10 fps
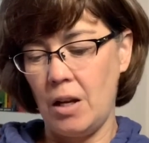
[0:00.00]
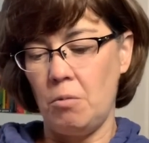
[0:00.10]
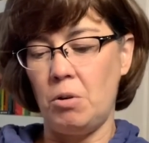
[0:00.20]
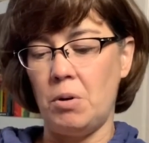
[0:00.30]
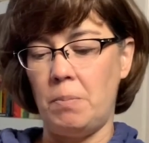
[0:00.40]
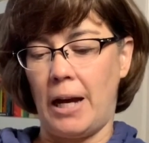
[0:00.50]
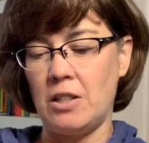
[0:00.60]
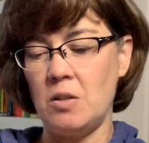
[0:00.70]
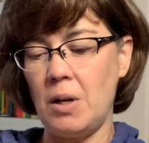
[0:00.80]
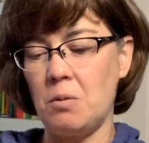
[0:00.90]
We went back
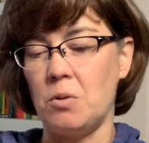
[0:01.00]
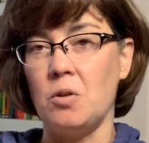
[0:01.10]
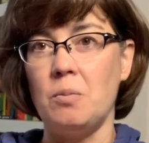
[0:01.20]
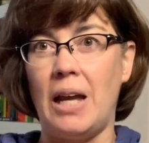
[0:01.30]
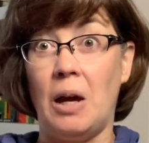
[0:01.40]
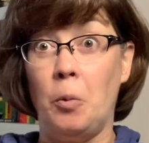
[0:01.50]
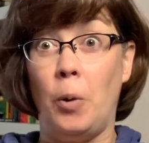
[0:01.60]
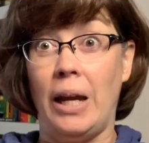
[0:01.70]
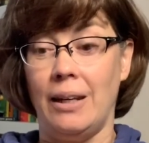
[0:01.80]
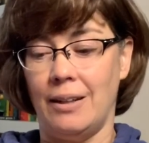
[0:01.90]
to my room and
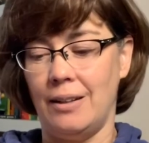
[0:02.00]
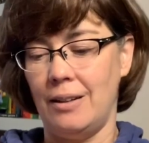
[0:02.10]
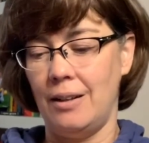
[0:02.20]
waited.